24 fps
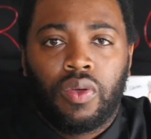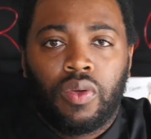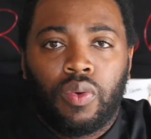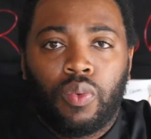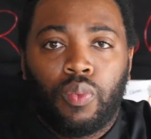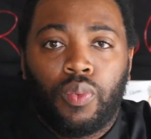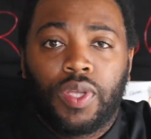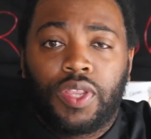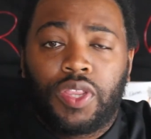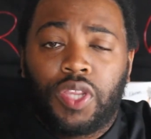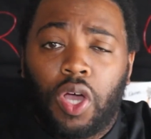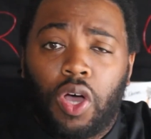
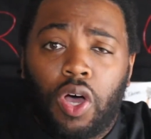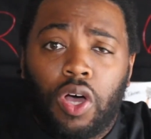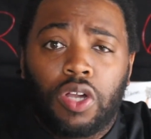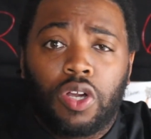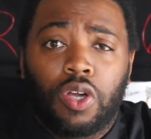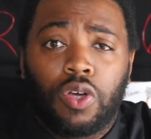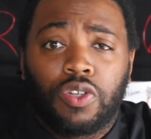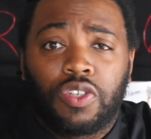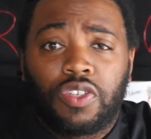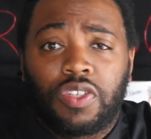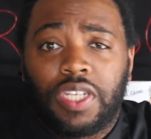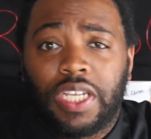With all
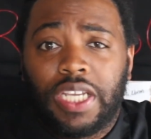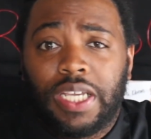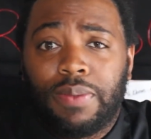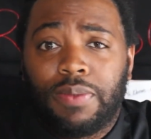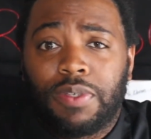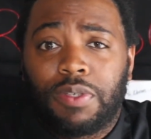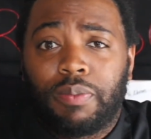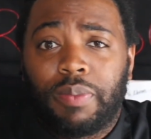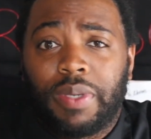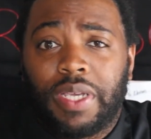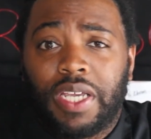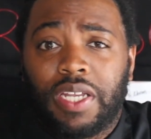those teams
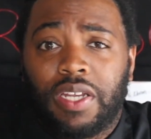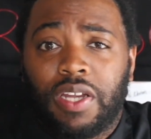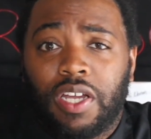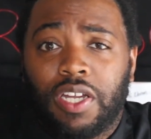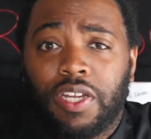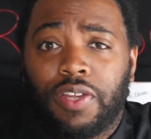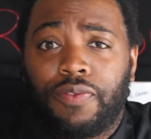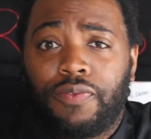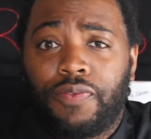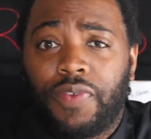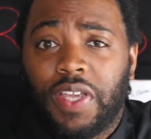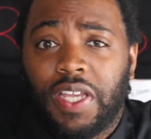being
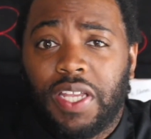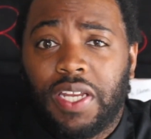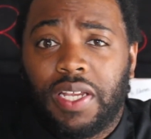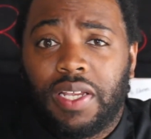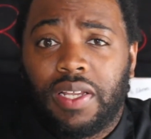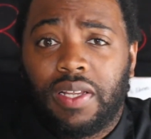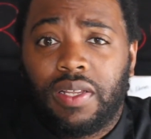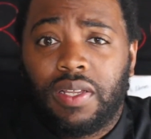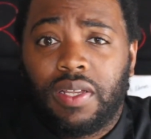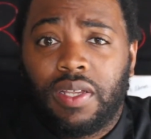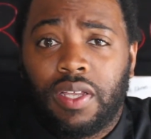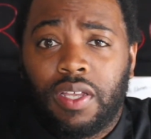undefeated,
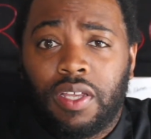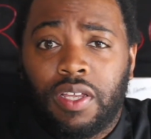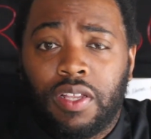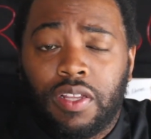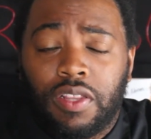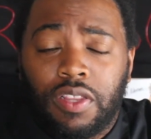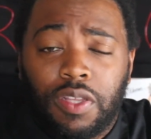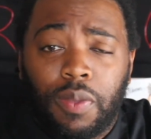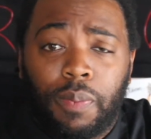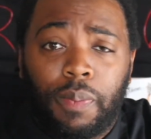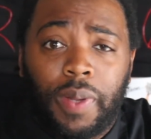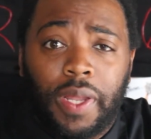
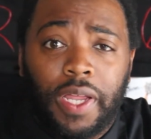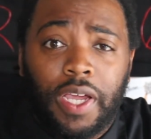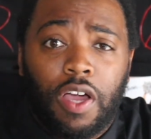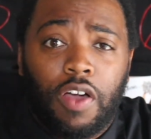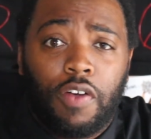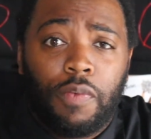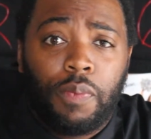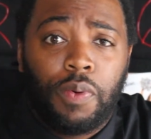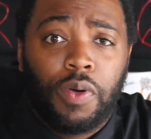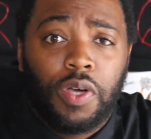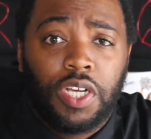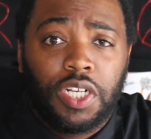the
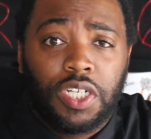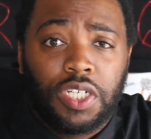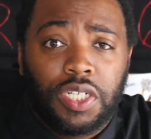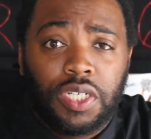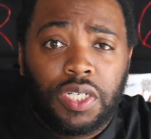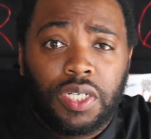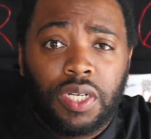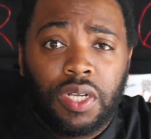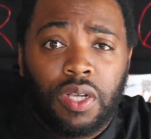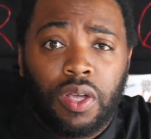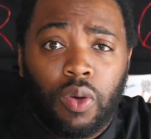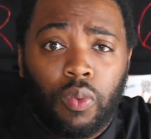playoff push
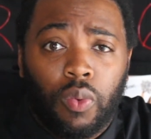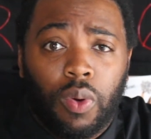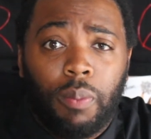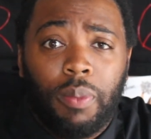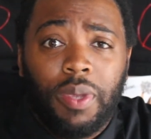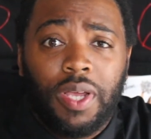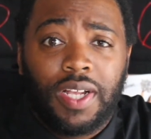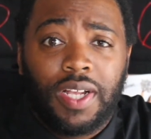will be